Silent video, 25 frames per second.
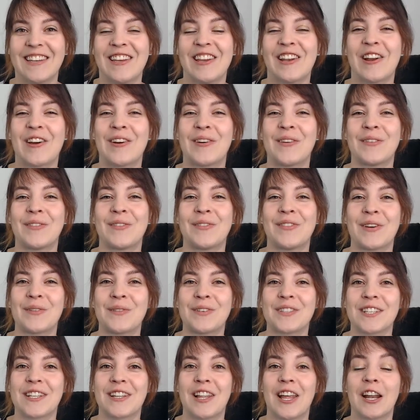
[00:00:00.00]
There
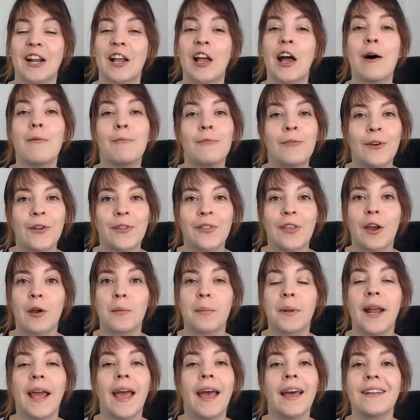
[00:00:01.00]
was a lot of comfort there,
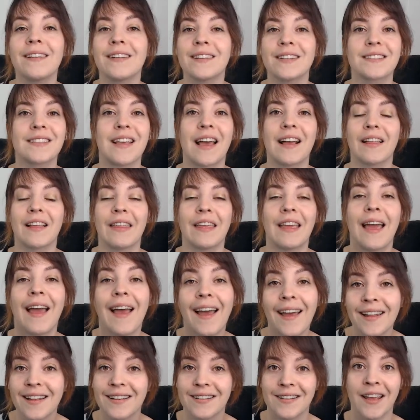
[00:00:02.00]
but I hadn't exactly
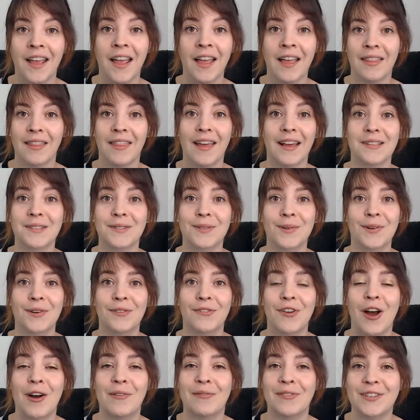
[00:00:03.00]
had that sort of
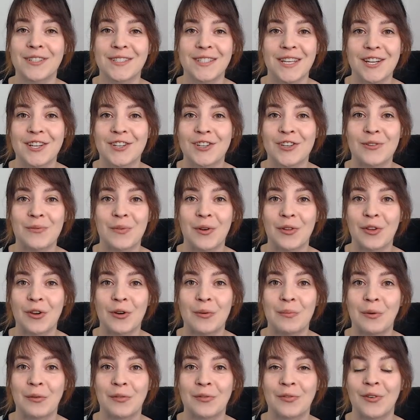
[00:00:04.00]
conversation with her
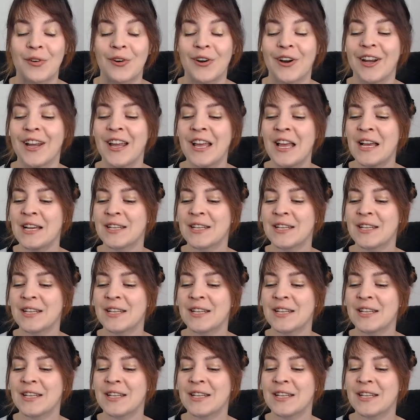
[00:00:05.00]
before.